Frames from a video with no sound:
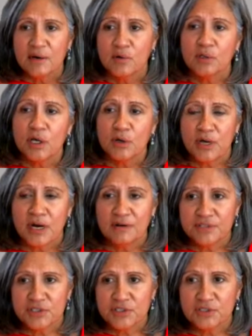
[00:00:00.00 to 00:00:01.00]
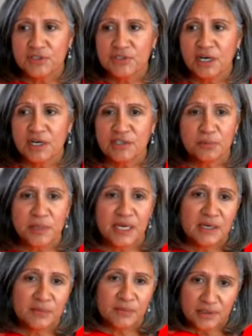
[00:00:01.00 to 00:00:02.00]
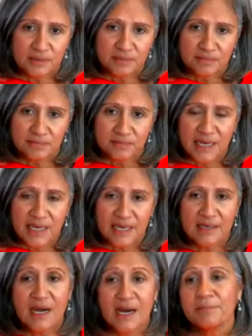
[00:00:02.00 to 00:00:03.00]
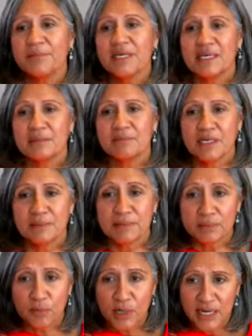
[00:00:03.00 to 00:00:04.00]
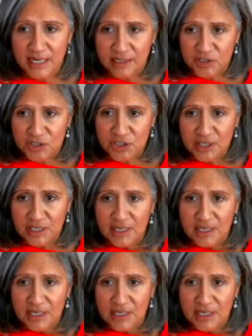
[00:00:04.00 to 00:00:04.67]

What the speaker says: loan officers on your payroll and not meeting minimum wage.